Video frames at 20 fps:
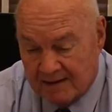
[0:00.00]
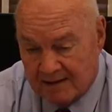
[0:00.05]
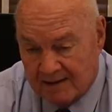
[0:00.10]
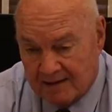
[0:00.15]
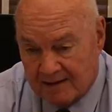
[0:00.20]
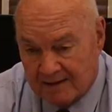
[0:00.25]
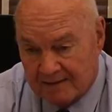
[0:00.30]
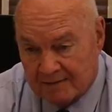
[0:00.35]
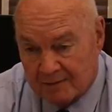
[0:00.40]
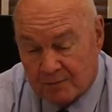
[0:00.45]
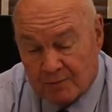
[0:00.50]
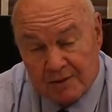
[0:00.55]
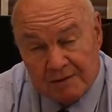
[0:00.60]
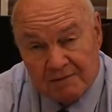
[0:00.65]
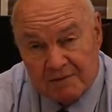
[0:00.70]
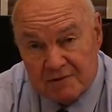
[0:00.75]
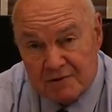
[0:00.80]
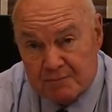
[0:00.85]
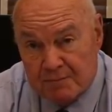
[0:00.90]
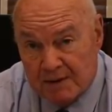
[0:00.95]
Uh, the
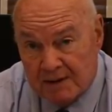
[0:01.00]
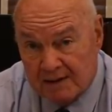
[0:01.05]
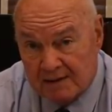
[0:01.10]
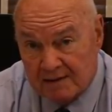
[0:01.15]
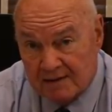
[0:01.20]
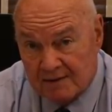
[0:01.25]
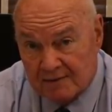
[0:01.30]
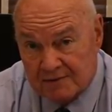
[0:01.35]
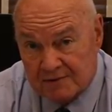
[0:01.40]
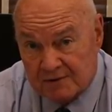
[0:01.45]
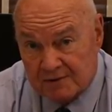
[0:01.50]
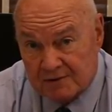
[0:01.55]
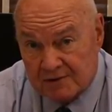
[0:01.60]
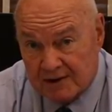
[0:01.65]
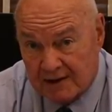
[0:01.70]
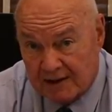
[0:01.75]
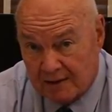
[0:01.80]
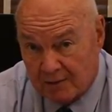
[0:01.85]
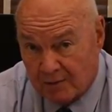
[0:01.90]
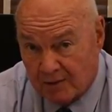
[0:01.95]
river's big though, so
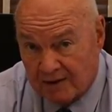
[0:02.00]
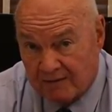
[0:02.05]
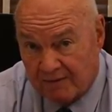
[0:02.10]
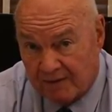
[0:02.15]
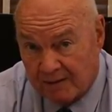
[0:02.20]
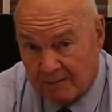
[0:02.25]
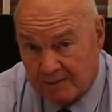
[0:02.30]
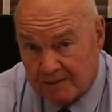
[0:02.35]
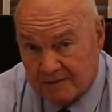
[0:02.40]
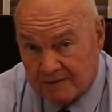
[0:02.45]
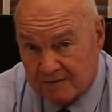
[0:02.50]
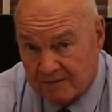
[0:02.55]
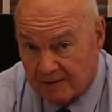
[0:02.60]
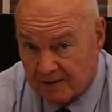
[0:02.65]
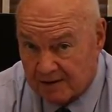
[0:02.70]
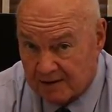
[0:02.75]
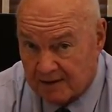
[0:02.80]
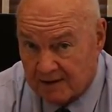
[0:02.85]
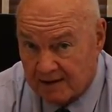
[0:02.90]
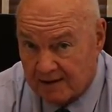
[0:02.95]
stay away from it. It's a
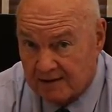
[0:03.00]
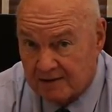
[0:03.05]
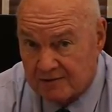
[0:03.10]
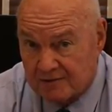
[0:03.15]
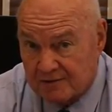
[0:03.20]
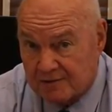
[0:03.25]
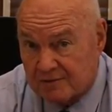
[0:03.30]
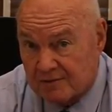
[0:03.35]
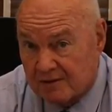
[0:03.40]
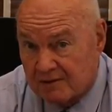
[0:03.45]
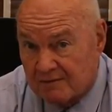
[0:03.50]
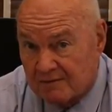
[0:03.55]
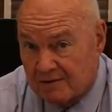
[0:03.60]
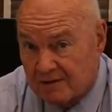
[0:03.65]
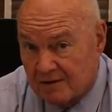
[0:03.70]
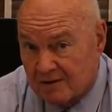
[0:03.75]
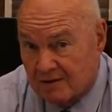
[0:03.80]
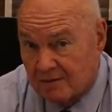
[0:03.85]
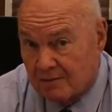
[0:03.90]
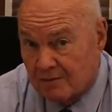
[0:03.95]
very dangerous river.
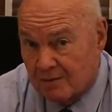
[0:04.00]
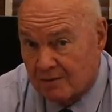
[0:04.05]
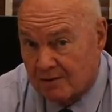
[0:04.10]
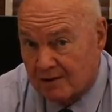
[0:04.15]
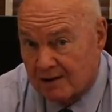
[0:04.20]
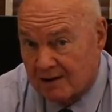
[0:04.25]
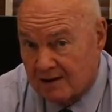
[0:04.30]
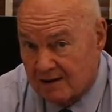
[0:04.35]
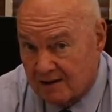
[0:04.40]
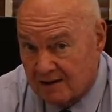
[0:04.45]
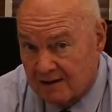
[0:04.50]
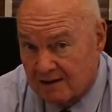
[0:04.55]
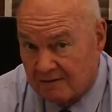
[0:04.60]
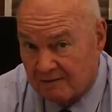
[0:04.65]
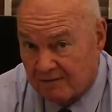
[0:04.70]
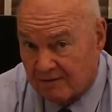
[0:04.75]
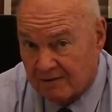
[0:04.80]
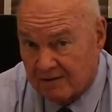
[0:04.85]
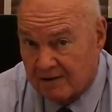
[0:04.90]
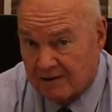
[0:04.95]
You don't want to get in it
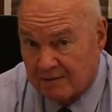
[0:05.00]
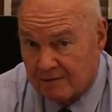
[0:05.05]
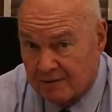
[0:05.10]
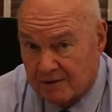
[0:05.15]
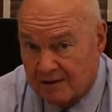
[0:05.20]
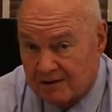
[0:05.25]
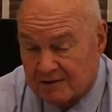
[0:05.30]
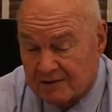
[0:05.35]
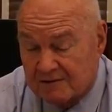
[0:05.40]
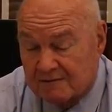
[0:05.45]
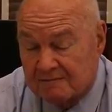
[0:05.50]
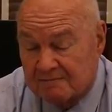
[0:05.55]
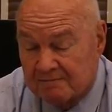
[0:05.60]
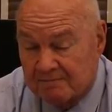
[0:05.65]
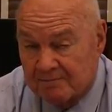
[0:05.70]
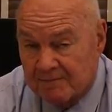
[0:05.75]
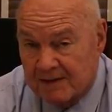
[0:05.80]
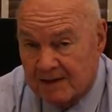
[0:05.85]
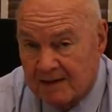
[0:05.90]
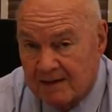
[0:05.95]
for any reason.
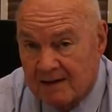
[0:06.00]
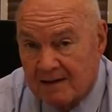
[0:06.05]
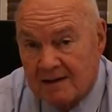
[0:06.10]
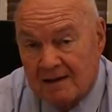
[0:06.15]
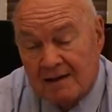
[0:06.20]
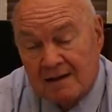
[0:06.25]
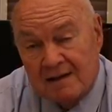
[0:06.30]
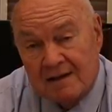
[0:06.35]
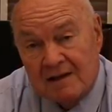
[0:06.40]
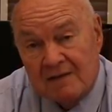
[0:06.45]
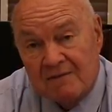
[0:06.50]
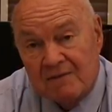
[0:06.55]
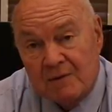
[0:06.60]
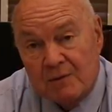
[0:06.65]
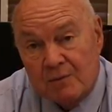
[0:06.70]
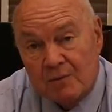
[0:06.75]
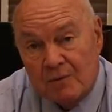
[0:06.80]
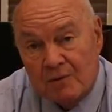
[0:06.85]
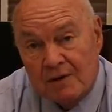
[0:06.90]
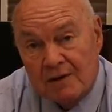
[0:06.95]
Uh, if you're
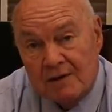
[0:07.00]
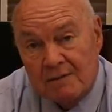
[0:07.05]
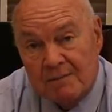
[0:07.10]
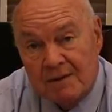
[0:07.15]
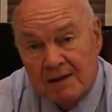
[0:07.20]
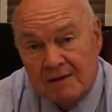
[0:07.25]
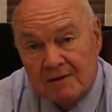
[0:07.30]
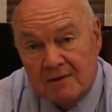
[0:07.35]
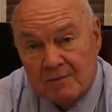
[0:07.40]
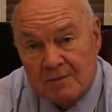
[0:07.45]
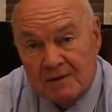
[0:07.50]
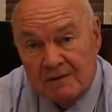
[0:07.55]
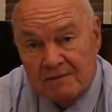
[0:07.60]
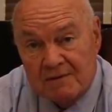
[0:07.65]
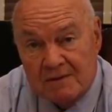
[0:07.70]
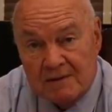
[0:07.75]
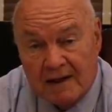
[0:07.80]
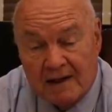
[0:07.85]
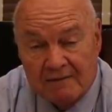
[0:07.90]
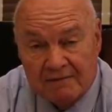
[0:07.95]
worried about the
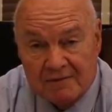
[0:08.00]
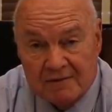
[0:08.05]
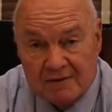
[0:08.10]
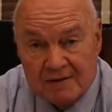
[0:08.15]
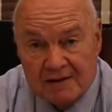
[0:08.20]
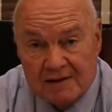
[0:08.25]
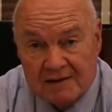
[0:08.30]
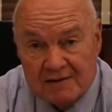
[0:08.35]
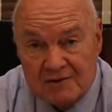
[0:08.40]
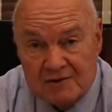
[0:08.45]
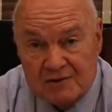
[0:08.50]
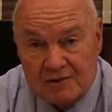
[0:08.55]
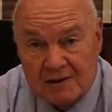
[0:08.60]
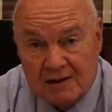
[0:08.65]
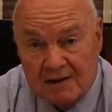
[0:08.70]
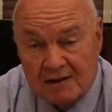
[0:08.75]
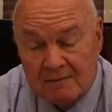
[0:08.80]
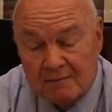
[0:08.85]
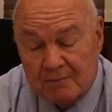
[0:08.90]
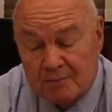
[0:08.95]
river after this,
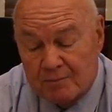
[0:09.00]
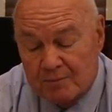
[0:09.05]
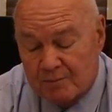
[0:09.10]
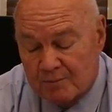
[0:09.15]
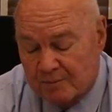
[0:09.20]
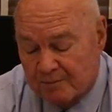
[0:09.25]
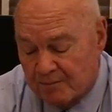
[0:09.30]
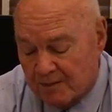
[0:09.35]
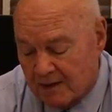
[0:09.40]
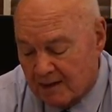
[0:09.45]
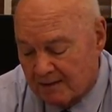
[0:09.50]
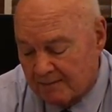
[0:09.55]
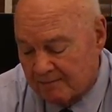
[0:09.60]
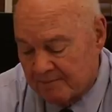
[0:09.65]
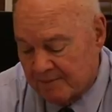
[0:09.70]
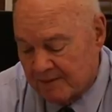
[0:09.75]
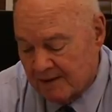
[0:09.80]
uh, uh